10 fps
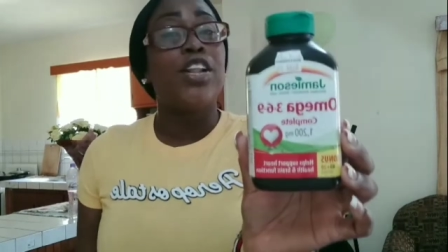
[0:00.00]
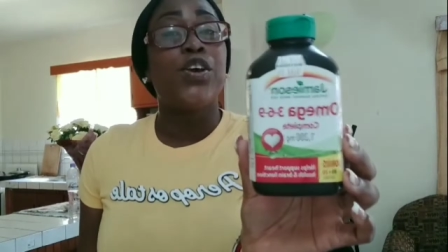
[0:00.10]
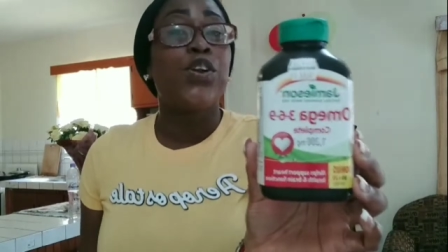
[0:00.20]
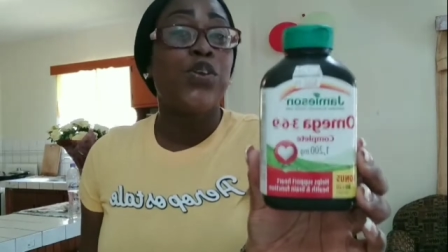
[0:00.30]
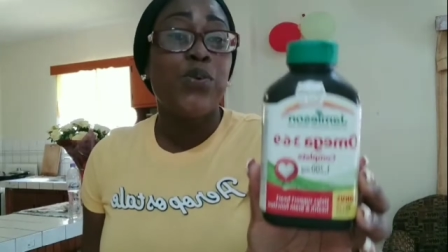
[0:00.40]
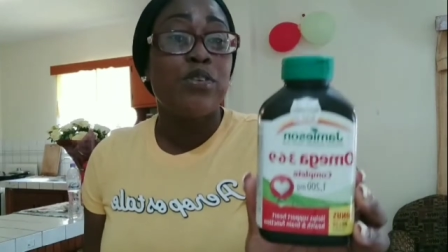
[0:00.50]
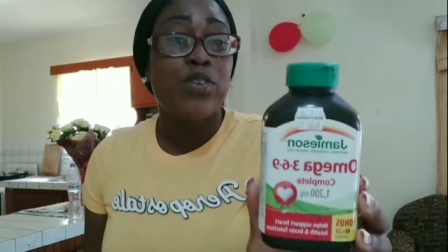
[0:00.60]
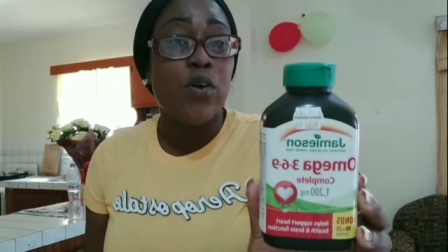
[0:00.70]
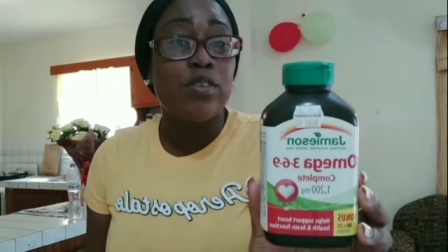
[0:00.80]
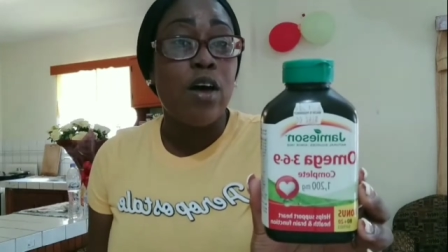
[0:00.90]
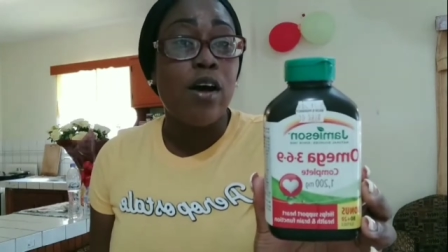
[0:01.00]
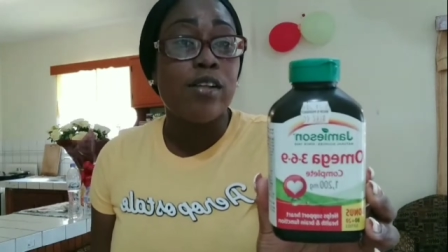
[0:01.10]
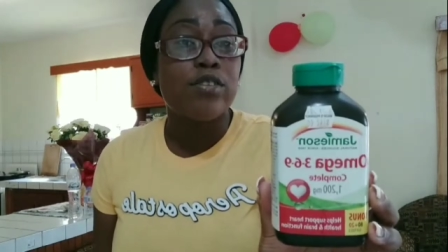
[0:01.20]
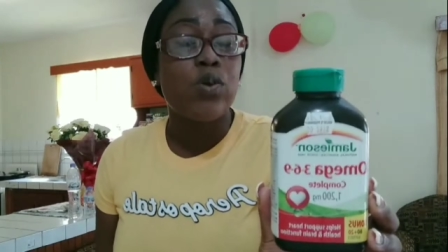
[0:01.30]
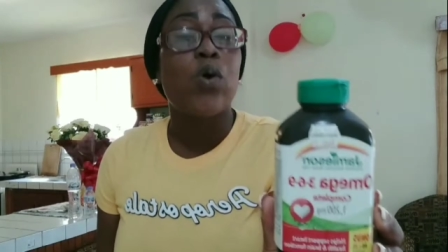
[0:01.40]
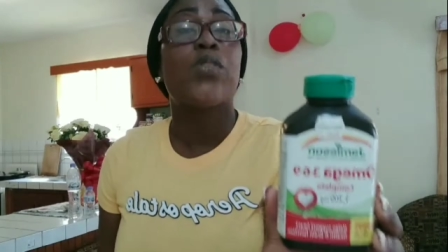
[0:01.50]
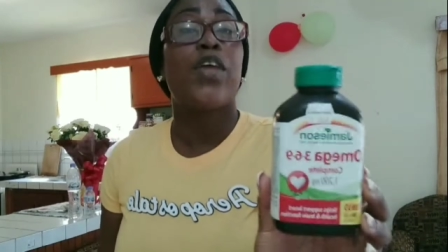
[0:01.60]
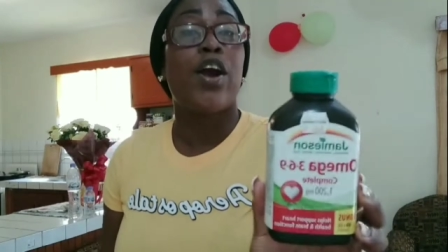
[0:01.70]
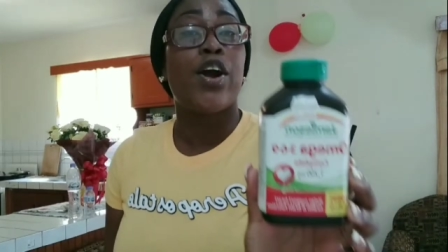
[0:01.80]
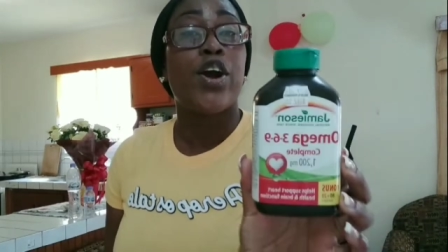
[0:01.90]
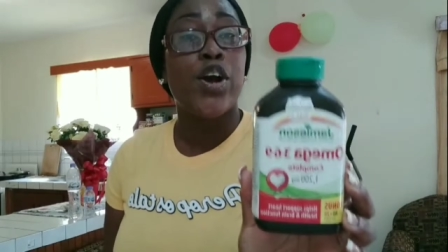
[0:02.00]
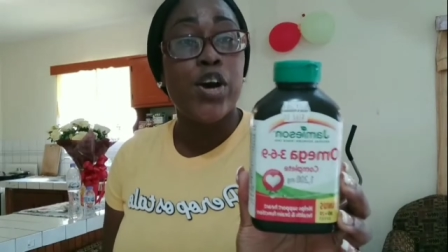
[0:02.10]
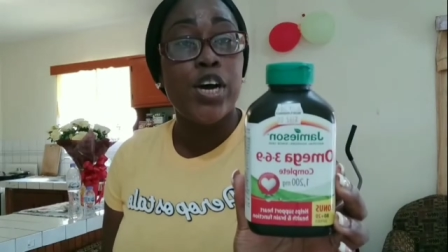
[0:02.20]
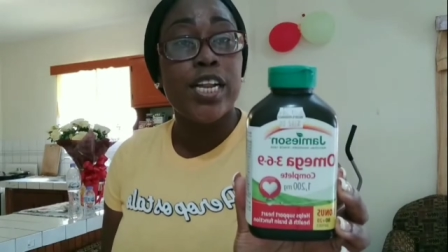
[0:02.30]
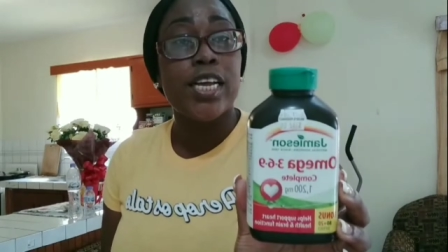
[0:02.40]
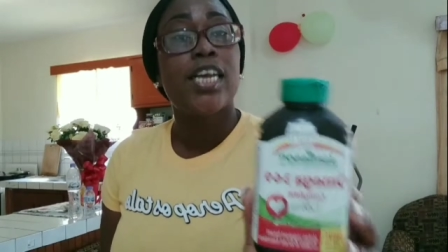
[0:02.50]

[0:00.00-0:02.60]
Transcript: You could use those also. They are good.